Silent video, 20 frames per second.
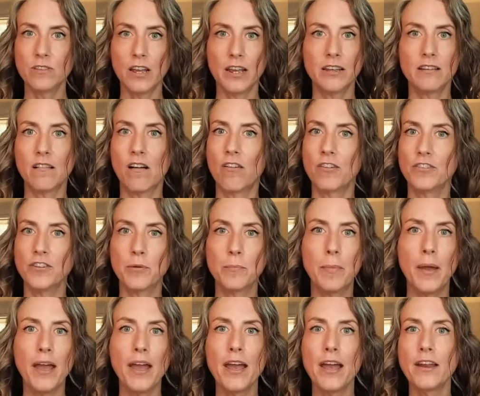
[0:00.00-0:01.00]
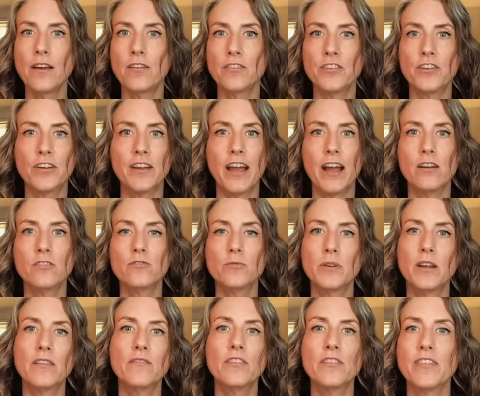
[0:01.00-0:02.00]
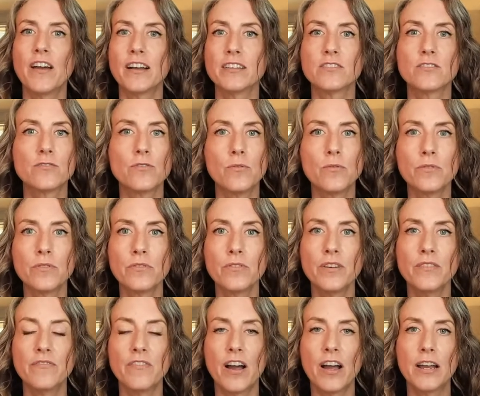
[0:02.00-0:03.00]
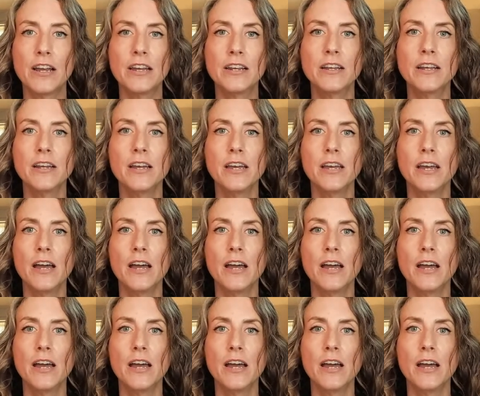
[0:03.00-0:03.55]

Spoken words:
like on your bed, on your couch, whatever, that's totally fine.